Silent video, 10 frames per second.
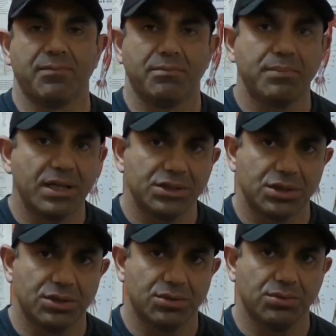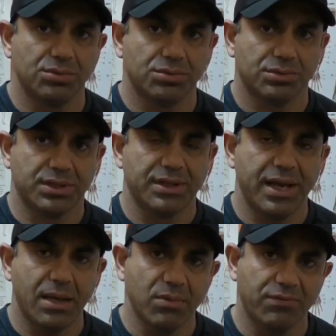mention you the
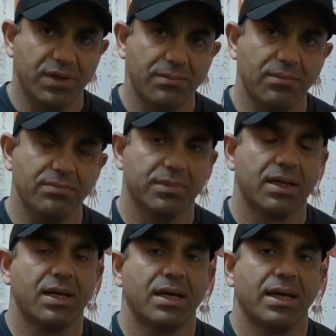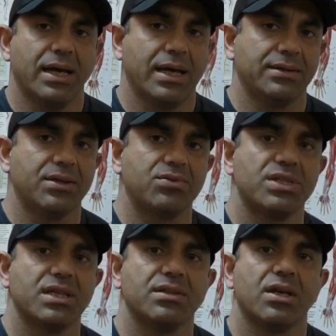name of them, and the
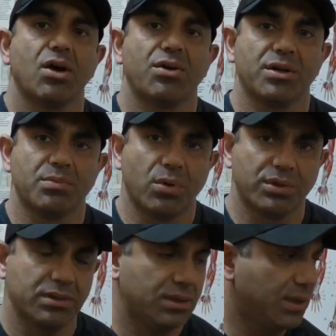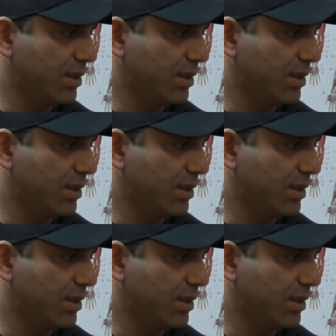reason they are important